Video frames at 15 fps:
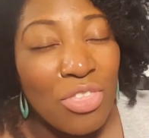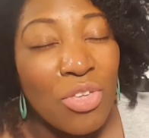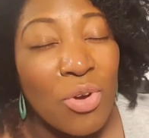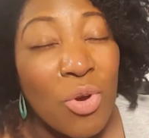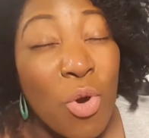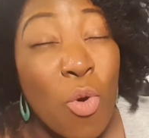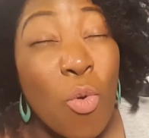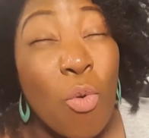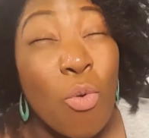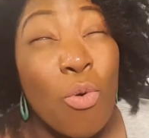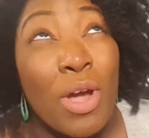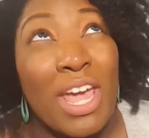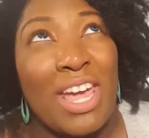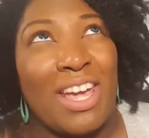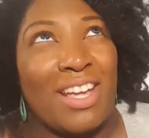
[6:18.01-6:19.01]
the
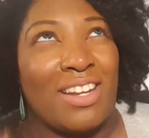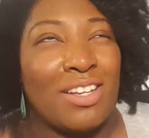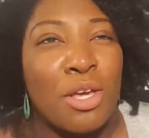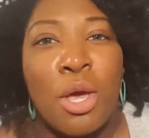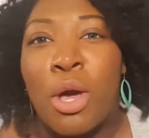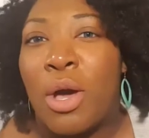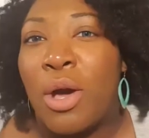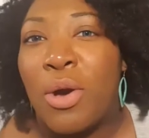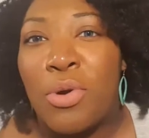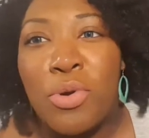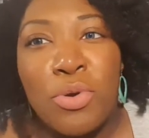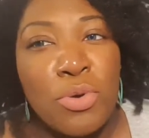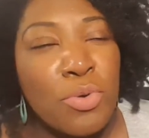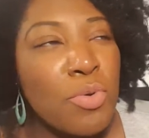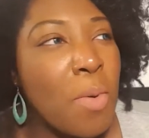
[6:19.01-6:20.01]
queen
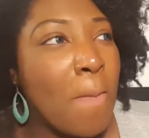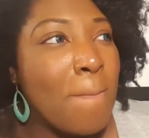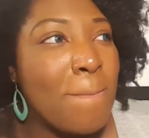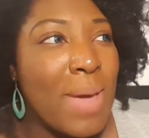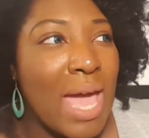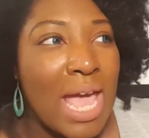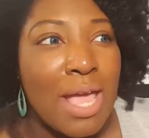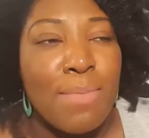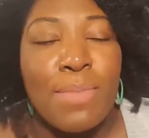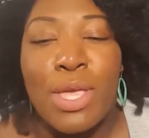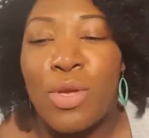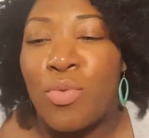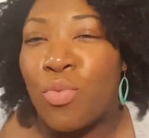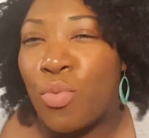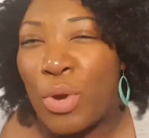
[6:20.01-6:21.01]
who made
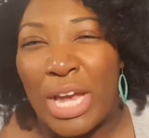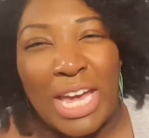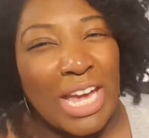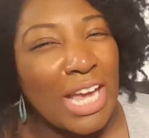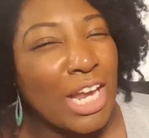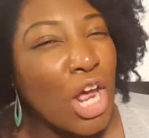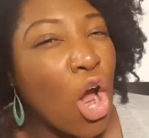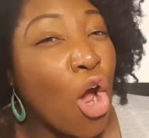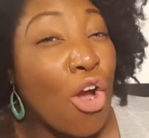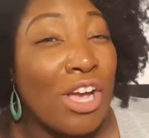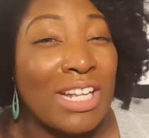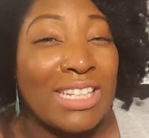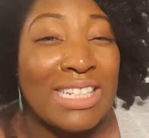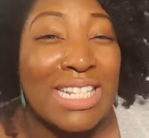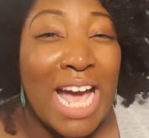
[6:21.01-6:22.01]
me read her
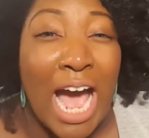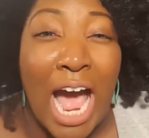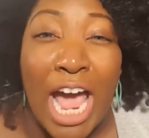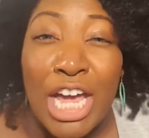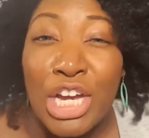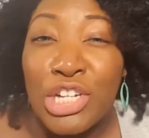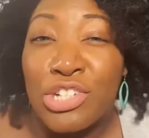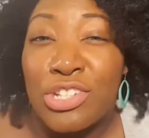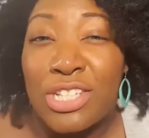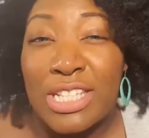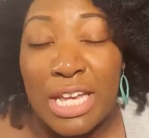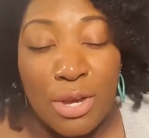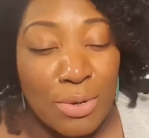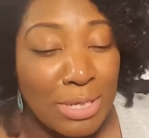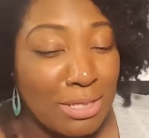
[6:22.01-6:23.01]
entire
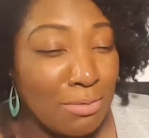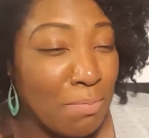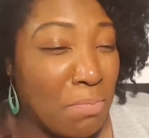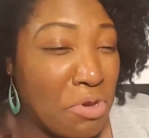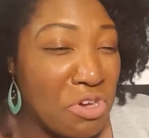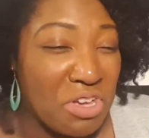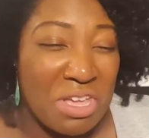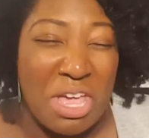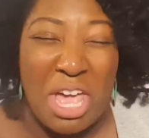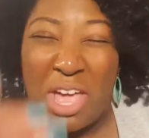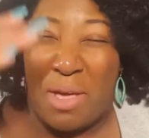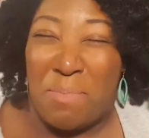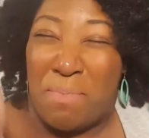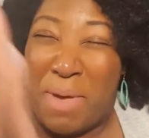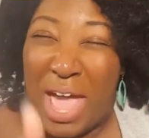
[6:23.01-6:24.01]
series book
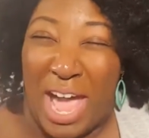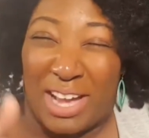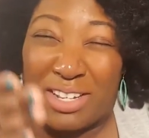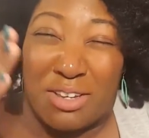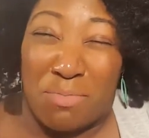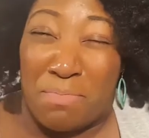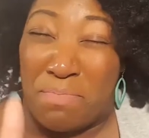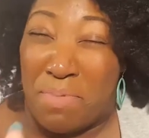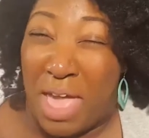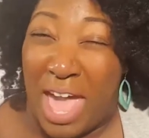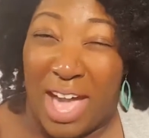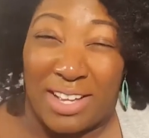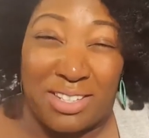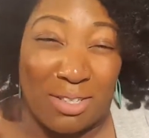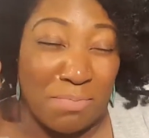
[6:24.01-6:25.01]
back to
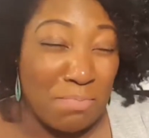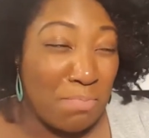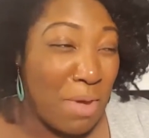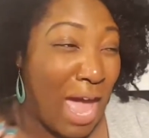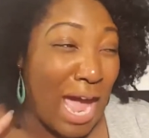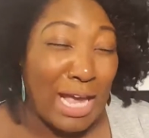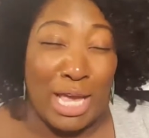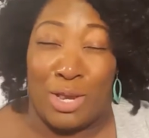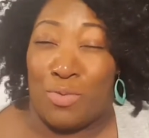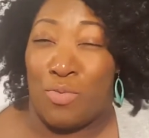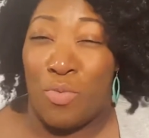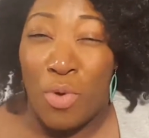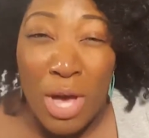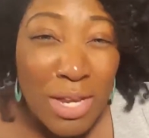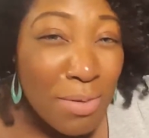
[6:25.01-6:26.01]
back to back in
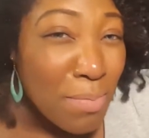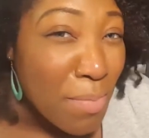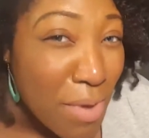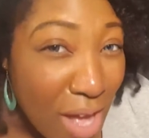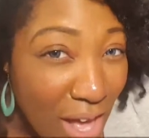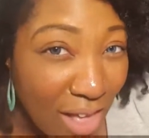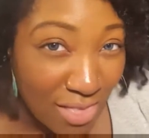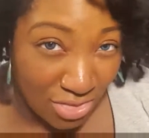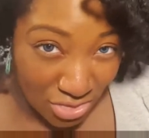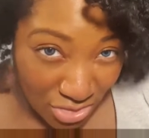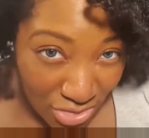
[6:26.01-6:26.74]
one month.